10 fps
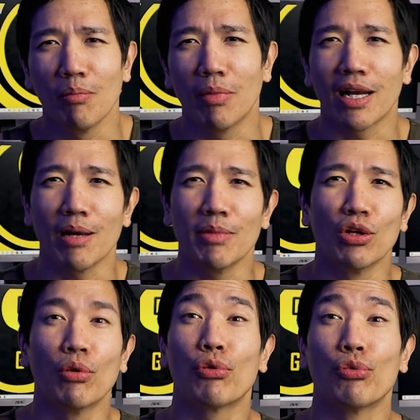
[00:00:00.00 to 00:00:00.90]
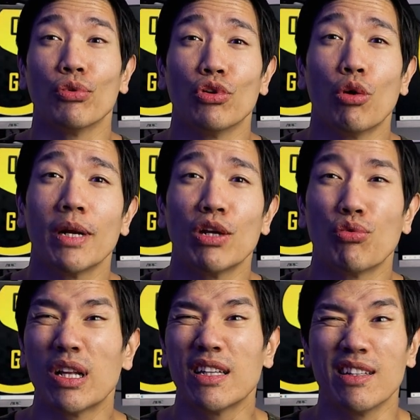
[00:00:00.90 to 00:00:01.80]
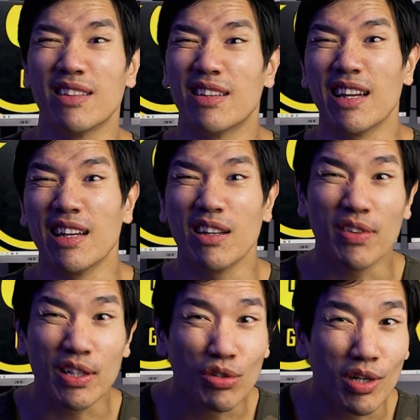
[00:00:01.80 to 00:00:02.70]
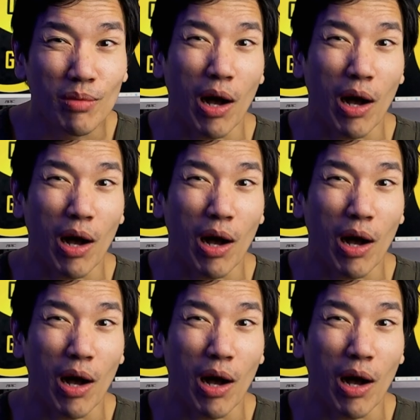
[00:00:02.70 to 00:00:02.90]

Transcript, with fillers: But I mean, nobody really did anything to him.